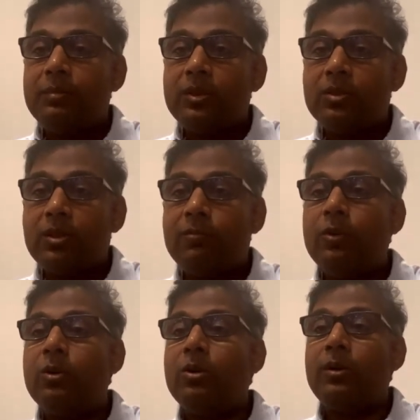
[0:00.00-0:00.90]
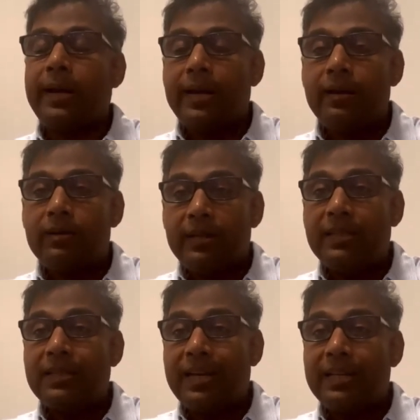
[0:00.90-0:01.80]
members on the floor and
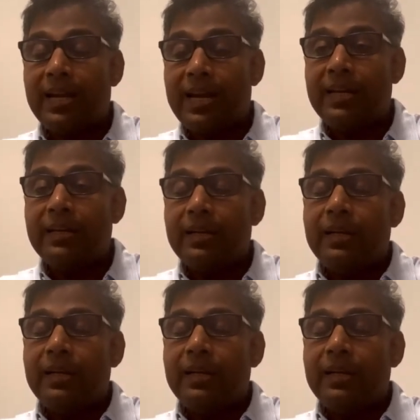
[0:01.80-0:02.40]
things like that.